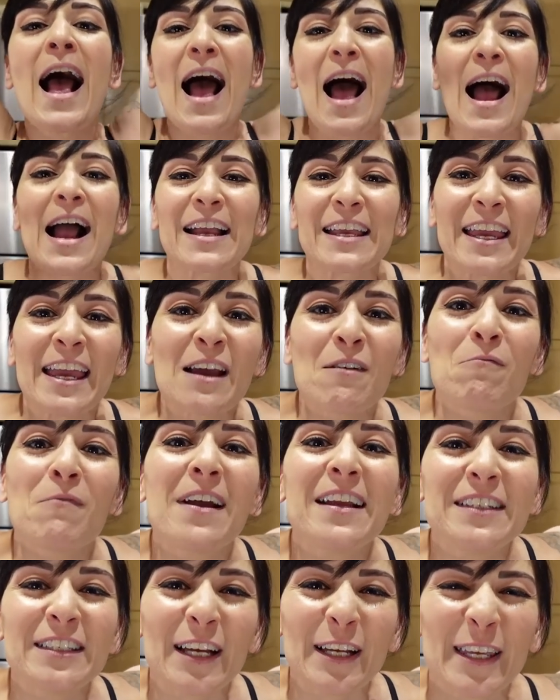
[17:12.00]
I can't
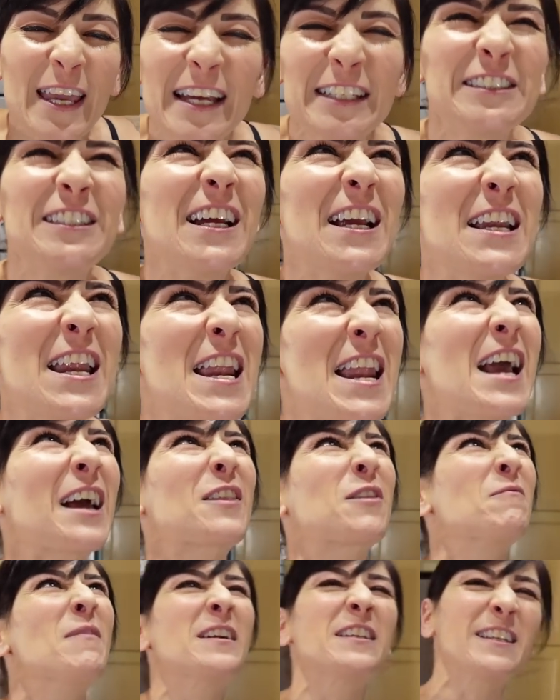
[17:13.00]
wait to catch you in the
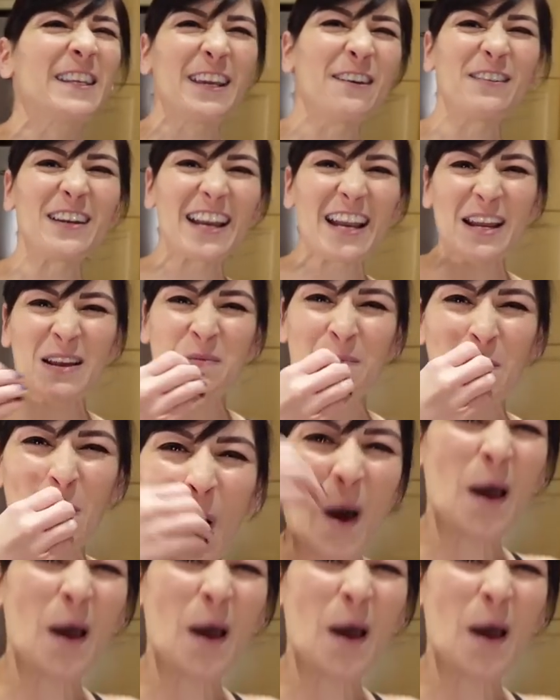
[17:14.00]
next one, cutie.